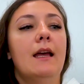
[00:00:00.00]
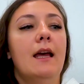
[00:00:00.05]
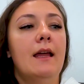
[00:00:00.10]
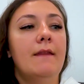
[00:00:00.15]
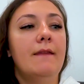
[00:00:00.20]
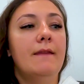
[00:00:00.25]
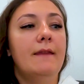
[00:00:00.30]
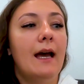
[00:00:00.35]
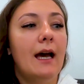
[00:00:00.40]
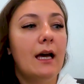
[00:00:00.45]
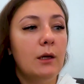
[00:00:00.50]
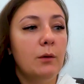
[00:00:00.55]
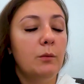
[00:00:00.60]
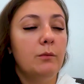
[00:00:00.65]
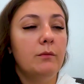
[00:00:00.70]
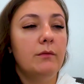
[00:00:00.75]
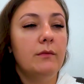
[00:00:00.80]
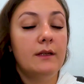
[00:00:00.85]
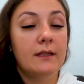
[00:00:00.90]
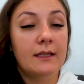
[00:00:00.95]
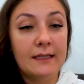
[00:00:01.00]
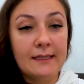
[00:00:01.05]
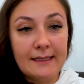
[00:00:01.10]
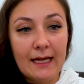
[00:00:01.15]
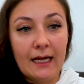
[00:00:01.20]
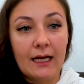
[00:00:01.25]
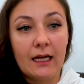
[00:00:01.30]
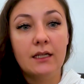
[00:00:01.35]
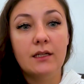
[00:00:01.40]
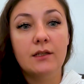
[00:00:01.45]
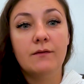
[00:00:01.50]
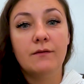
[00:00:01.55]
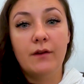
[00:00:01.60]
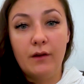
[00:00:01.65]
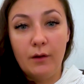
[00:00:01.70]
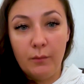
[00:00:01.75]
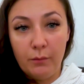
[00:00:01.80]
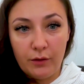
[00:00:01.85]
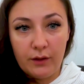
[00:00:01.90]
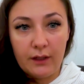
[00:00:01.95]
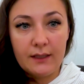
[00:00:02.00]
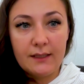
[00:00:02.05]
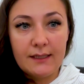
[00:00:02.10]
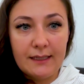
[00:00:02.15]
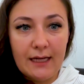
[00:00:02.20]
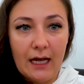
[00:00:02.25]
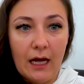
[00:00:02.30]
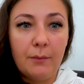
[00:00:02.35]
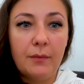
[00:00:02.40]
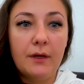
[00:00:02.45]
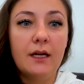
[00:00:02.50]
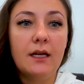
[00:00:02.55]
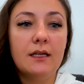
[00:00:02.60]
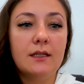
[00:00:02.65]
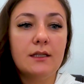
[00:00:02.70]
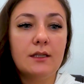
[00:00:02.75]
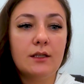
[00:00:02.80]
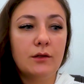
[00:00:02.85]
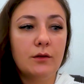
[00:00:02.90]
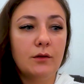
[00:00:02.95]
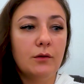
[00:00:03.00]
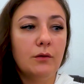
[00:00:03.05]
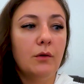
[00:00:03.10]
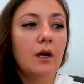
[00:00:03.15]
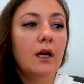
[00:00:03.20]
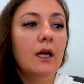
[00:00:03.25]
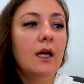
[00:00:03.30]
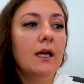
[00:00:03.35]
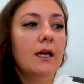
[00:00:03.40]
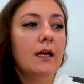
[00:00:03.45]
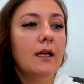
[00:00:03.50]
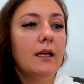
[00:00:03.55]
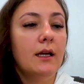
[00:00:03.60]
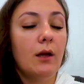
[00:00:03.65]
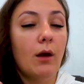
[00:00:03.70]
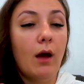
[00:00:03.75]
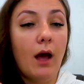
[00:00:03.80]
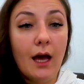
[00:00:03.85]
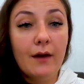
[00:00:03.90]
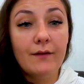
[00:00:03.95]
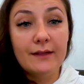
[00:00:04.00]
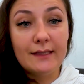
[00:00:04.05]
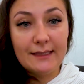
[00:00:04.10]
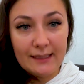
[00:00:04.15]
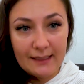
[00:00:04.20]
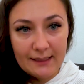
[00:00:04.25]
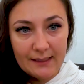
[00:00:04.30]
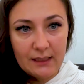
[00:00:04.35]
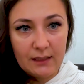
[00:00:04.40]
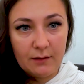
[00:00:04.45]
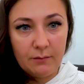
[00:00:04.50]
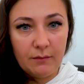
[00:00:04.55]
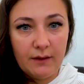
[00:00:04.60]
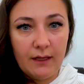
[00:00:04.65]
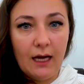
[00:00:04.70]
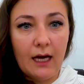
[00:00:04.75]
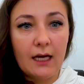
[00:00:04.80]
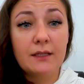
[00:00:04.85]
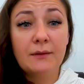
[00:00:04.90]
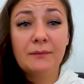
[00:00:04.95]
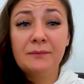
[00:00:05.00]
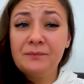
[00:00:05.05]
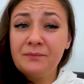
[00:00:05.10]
and then the second very important step is to have a system that